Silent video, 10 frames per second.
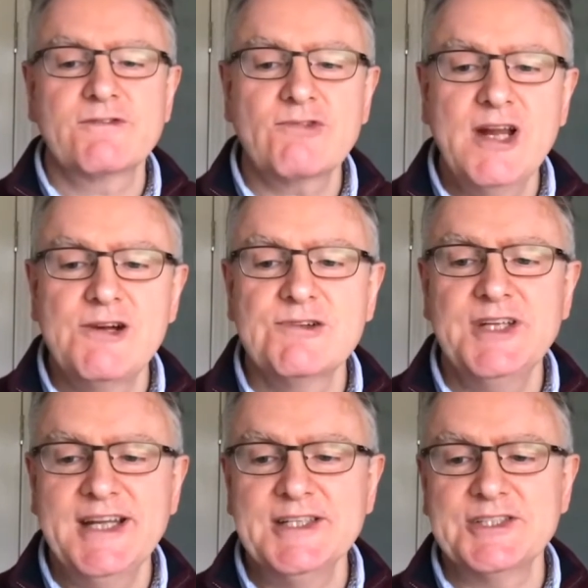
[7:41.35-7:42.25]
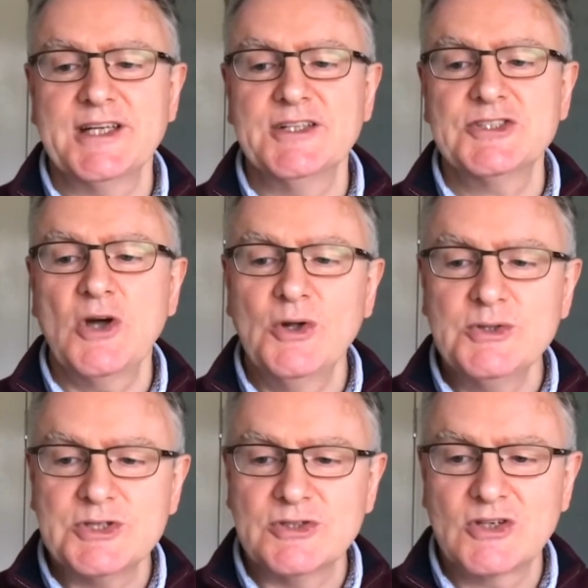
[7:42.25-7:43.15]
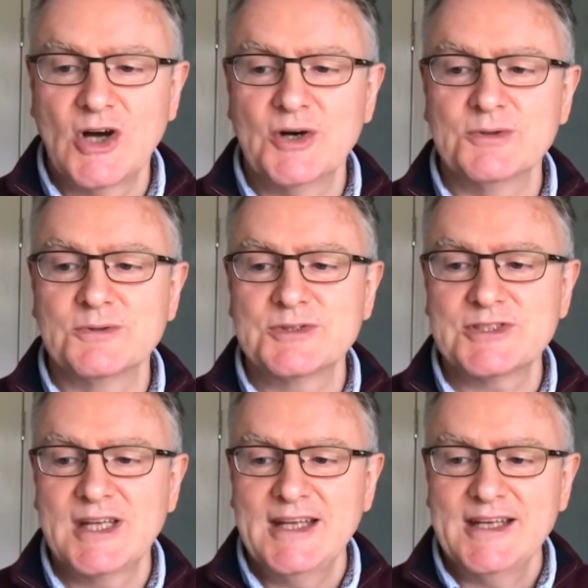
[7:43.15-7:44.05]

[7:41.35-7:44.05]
fragrant incense onto the coals,